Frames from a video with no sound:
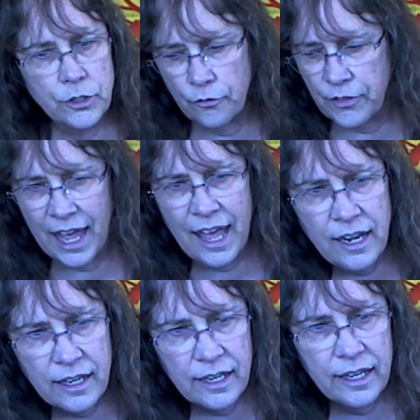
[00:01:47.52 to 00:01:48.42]
So
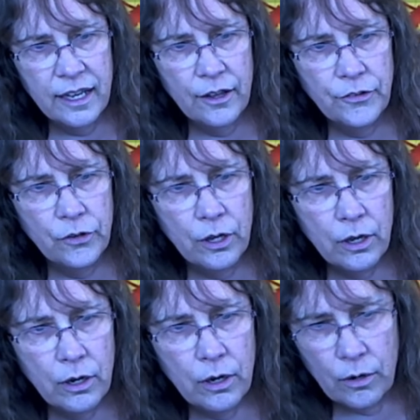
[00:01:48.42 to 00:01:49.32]
that is
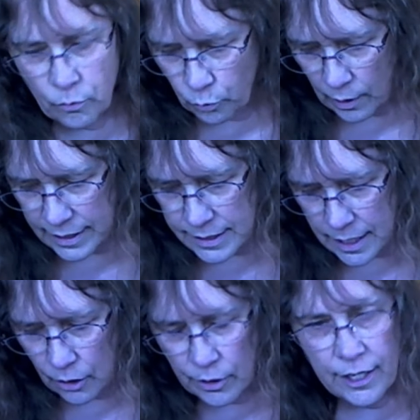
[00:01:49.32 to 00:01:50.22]
right
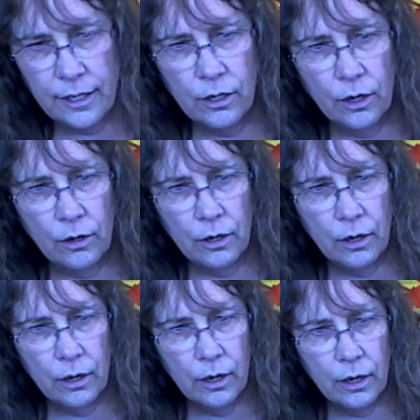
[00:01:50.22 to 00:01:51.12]
down here,
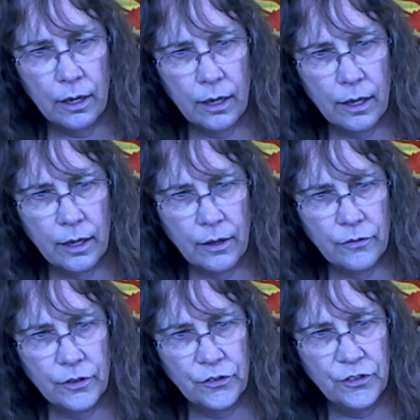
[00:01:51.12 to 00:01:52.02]

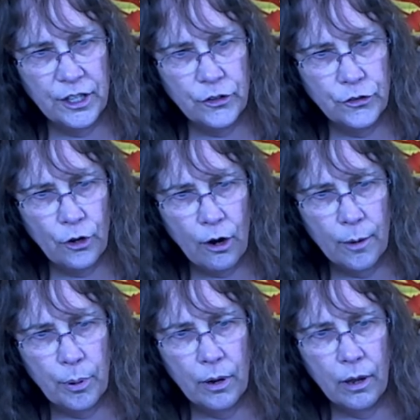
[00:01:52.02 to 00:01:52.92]
the C
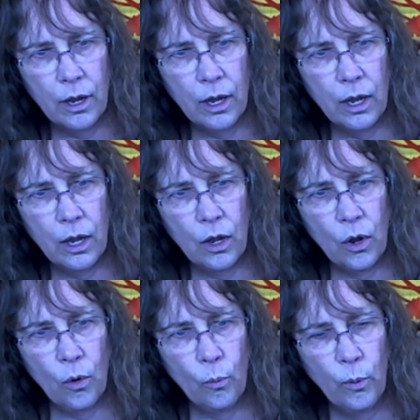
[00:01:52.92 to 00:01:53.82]
sharp.
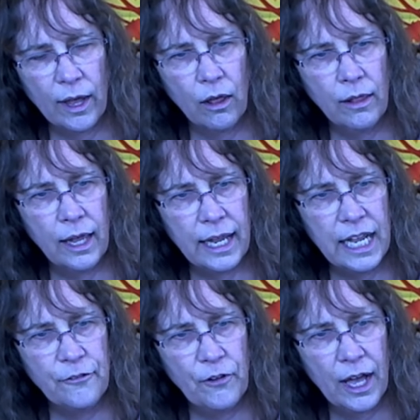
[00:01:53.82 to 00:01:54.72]
Well,
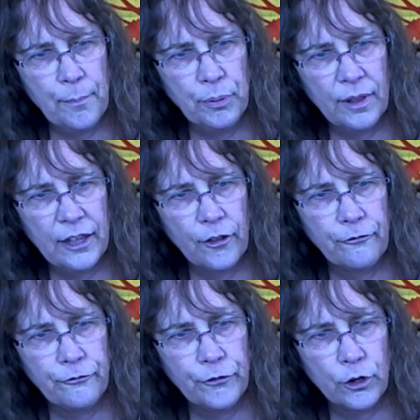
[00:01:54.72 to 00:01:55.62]
if I play
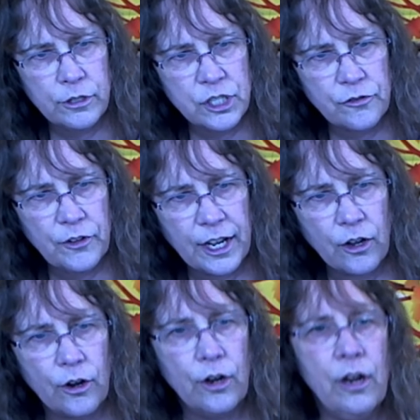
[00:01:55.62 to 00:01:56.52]
the first
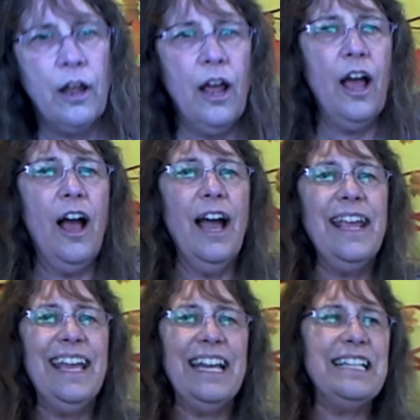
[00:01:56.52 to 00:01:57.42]
finger,
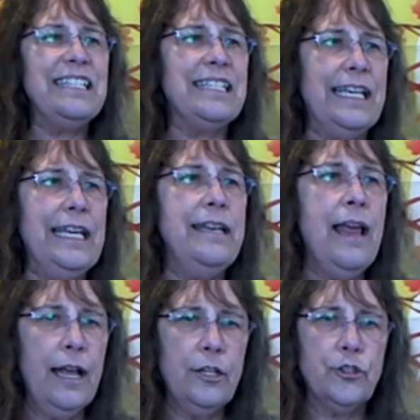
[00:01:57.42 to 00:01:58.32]
I get a C
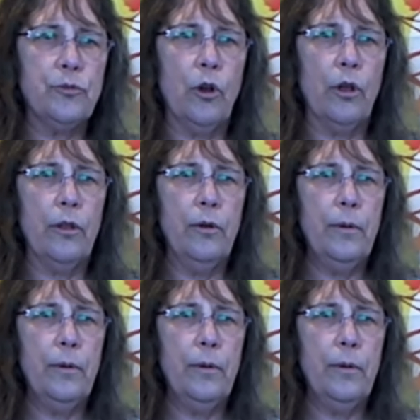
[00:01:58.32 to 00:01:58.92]
natural.